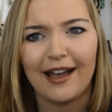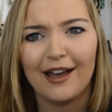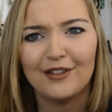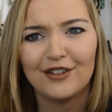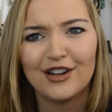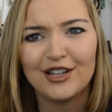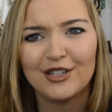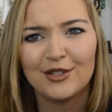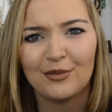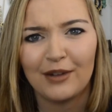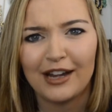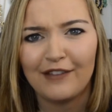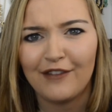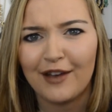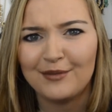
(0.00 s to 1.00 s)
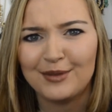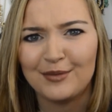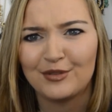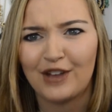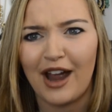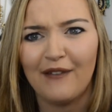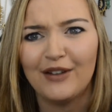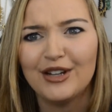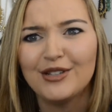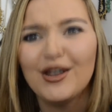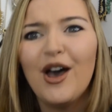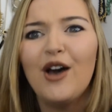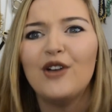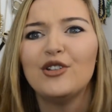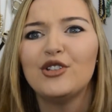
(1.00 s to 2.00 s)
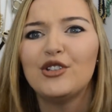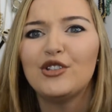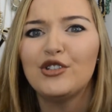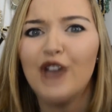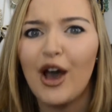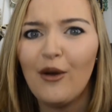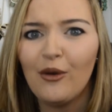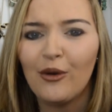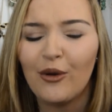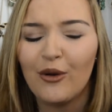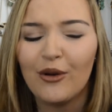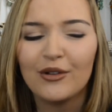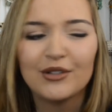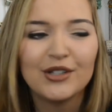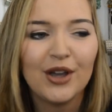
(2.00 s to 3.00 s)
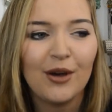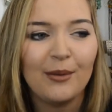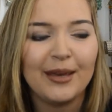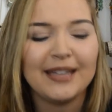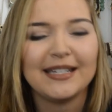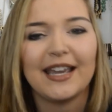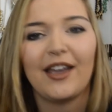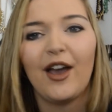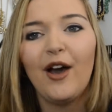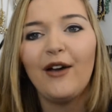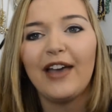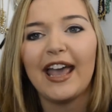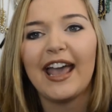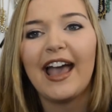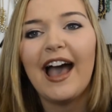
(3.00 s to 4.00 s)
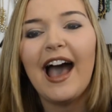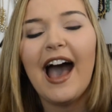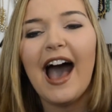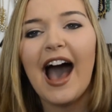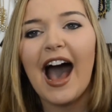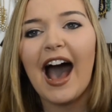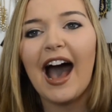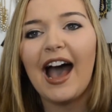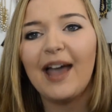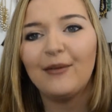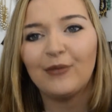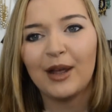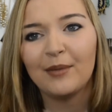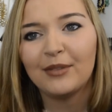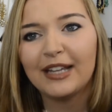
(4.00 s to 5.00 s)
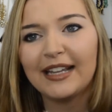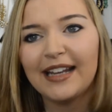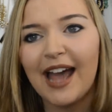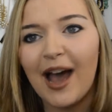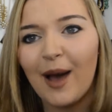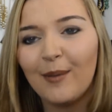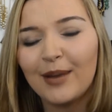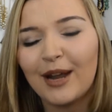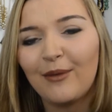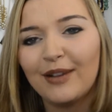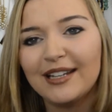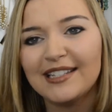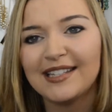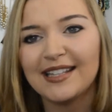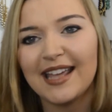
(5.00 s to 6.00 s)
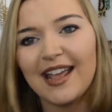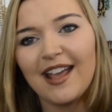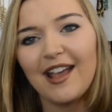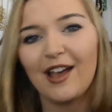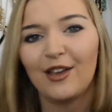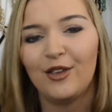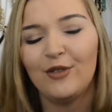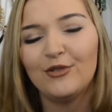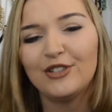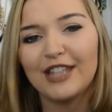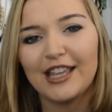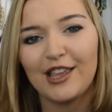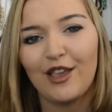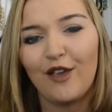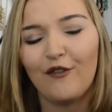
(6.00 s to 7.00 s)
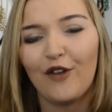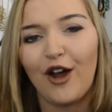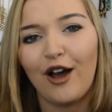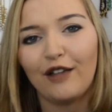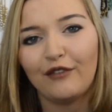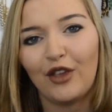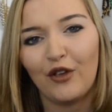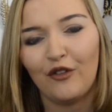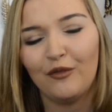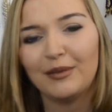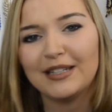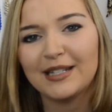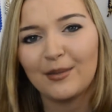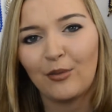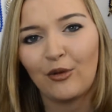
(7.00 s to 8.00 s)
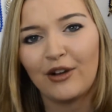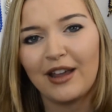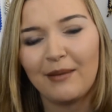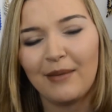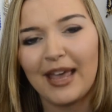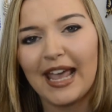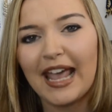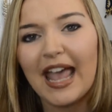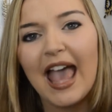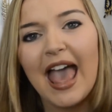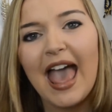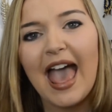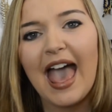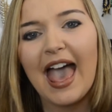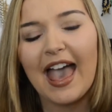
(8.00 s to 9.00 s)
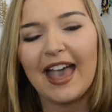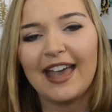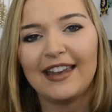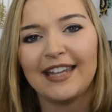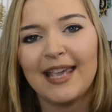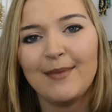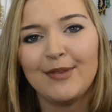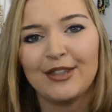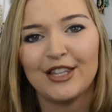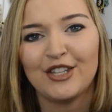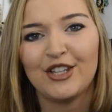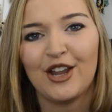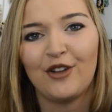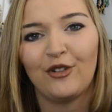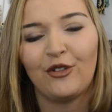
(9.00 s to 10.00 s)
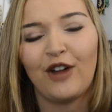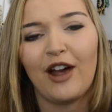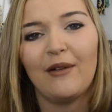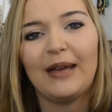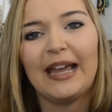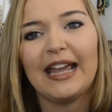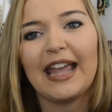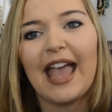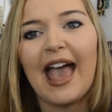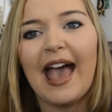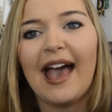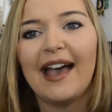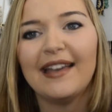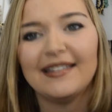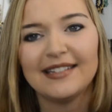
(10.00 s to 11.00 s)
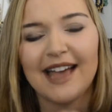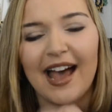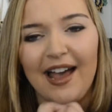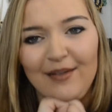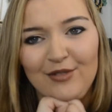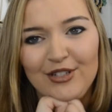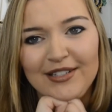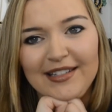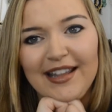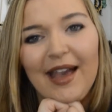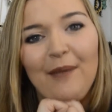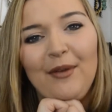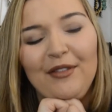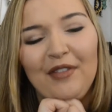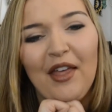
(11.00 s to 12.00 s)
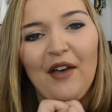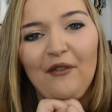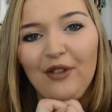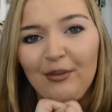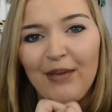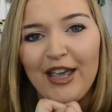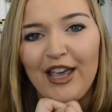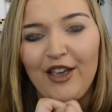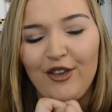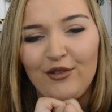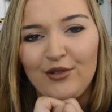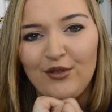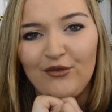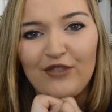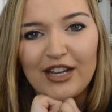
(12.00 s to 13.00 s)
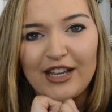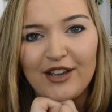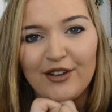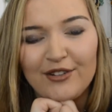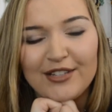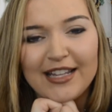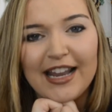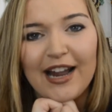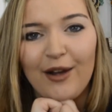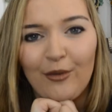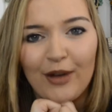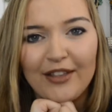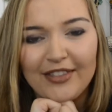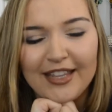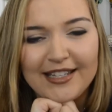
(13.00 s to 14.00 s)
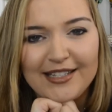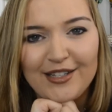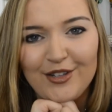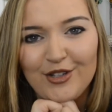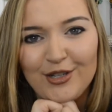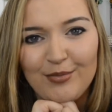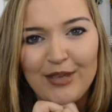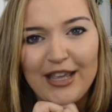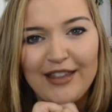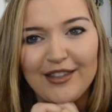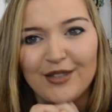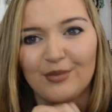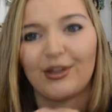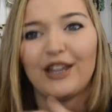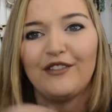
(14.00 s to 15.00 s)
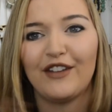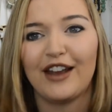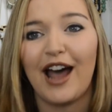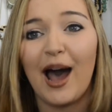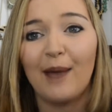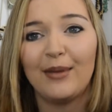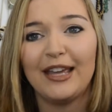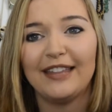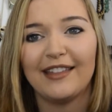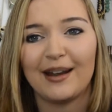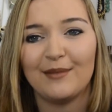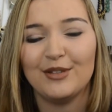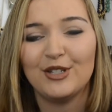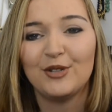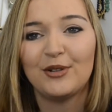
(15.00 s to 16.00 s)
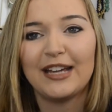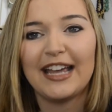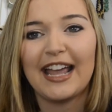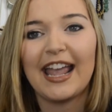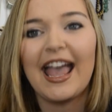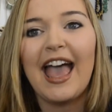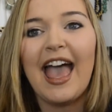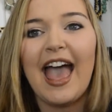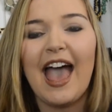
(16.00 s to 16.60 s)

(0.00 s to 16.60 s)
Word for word: 125 subscribers. So cool, so amazing. Okay, I'm rambling now, but I wanted to say a huge thank you for all of you who've been supporting me and keeping this channel growing, and I'm in love with making YouTube videos, and I want this to just be this really fun hobby that I'm enjoying.